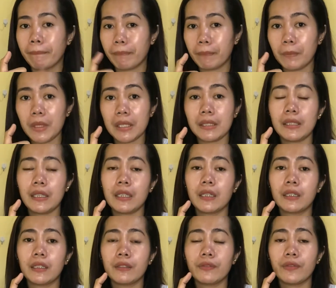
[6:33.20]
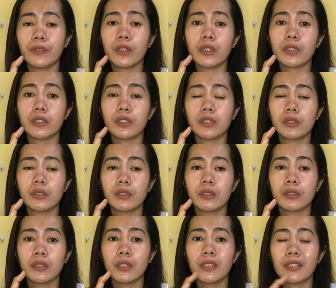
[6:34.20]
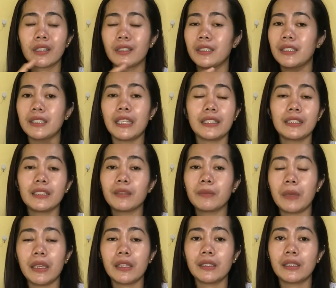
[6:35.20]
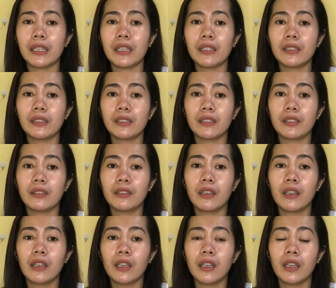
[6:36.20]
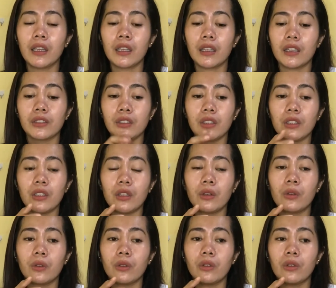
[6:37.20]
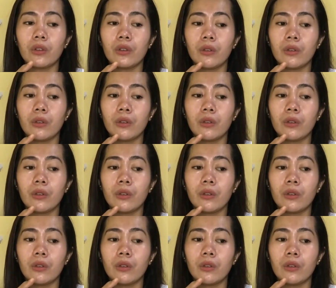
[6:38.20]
be single first. This doesn't make sense. Because you know,